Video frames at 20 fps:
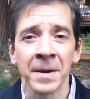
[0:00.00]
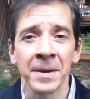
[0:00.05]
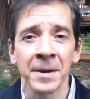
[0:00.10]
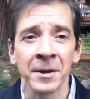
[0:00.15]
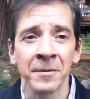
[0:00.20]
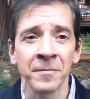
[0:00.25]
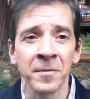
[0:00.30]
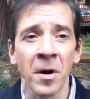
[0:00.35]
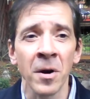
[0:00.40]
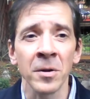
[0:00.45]

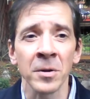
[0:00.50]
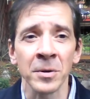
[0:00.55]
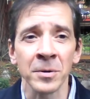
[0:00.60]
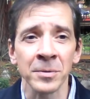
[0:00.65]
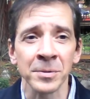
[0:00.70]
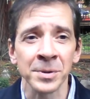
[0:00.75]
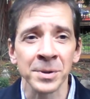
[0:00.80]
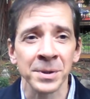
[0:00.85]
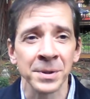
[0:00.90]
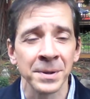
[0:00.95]
It
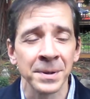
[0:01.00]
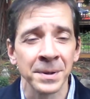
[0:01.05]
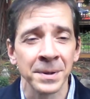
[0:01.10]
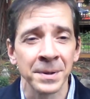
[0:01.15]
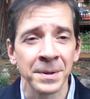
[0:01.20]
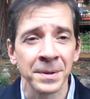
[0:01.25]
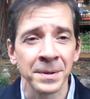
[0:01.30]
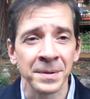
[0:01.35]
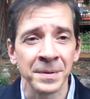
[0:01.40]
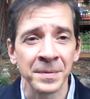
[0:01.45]
follows
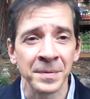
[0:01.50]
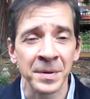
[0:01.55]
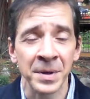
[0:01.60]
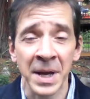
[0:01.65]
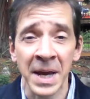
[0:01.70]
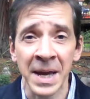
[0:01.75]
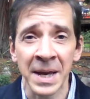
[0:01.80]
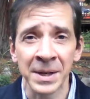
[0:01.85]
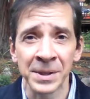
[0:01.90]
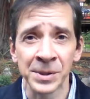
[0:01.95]
that
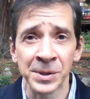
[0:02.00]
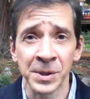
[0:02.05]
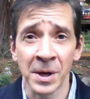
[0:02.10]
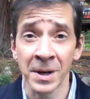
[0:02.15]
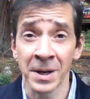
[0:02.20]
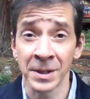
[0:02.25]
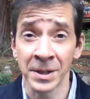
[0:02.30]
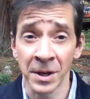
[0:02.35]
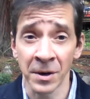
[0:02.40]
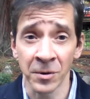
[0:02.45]
A is
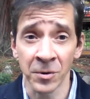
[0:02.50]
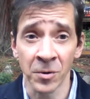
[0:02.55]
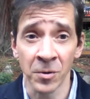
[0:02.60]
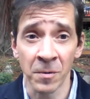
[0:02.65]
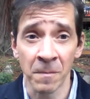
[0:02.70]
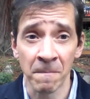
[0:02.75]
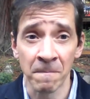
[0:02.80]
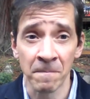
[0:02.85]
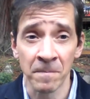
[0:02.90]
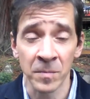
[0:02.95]
not
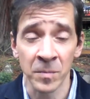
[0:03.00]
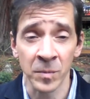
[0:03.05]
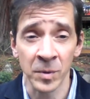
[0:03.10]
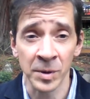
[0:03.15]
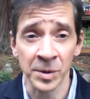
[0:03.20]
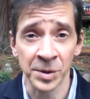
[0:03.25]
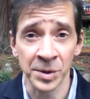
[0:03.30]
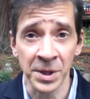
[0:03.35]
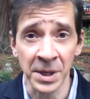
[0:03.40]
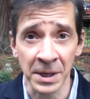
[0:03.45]
identical
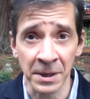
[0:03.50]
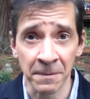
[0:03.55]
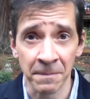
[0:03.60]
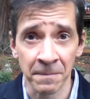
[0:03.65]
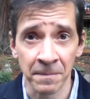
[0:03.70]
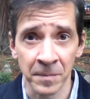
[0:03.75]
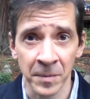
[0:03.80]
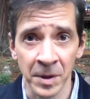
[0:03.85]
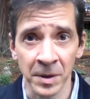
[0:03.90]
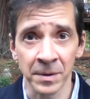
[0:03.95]
with C,
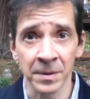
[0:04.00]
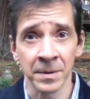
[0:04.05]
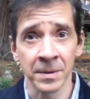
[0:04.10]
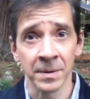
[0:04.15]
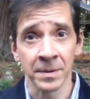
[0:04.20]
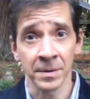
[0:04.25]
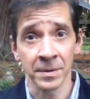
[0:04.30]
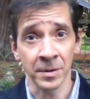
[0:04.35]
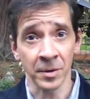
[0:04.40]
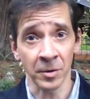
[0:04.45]
right?
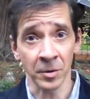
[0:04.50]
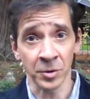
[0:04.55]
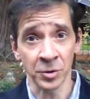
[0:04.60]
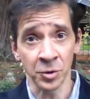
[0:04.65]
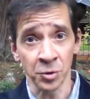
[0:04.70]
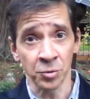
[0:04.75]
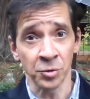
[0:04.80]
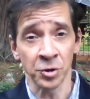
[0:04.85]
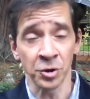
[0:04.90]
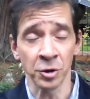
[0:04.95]
There are
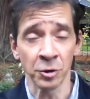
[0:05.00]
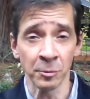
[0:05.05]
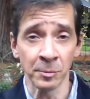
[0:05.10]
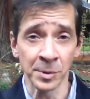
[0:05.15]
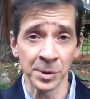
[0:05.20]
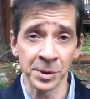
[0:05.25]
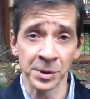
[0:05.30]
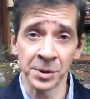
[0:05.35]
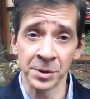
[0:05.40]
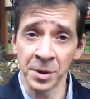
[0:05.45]
two
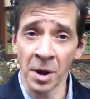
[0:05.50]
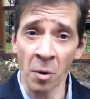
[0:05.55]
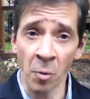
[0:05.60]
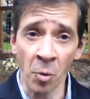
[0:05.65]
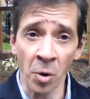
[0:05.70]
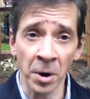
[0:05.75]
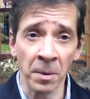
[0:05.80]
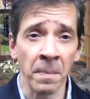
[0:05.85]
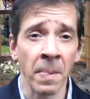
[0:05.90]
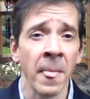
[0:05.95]
cubes, not
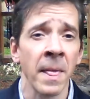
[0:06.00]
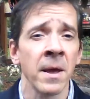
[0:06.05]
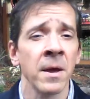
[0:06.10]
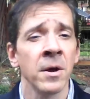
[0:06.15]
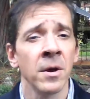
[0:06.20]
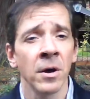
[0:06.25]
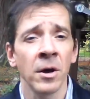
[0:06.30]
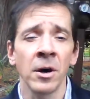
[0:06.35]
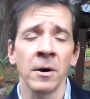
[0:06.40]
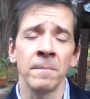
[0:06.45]
one.
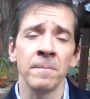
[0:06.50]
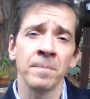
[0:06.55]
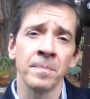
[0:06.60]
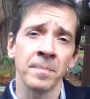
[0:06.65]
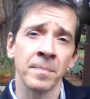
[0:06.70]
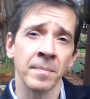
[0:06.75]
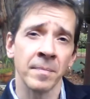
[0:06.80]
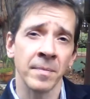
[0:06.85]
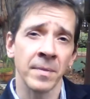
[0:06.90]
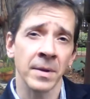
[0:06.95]

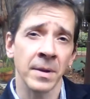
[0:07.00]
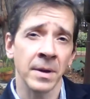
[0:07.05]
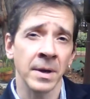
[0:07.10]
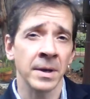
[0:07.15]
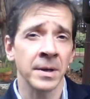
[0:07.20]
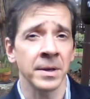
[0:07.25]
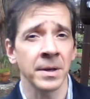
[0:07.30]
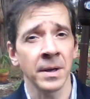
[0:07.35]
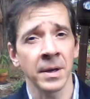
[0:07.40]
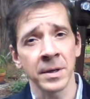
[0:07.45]

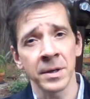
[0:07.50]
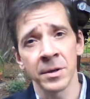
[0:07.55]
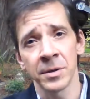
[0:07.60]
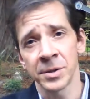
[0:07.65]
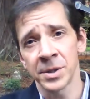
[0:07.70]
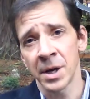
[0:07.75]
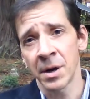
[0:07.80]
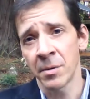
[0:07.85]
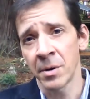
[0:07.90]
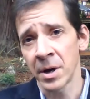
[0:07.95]
And
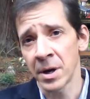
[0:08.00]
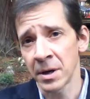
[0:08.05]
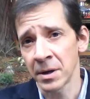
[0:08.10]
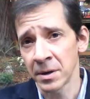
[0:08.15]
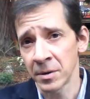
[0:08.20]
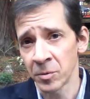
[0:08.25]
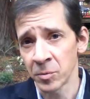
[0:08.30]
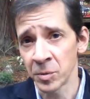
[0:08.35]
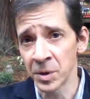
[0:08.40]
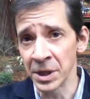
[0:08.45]
here's how
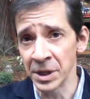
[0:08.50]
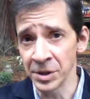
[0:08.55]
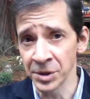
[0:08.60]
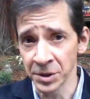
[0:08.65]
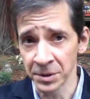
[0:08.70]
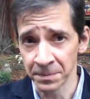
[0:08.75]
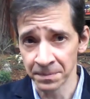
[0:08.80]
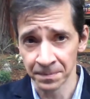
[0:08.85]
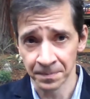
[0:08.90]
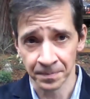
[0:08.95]
I
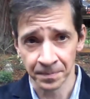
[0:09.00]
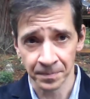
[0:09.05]
reason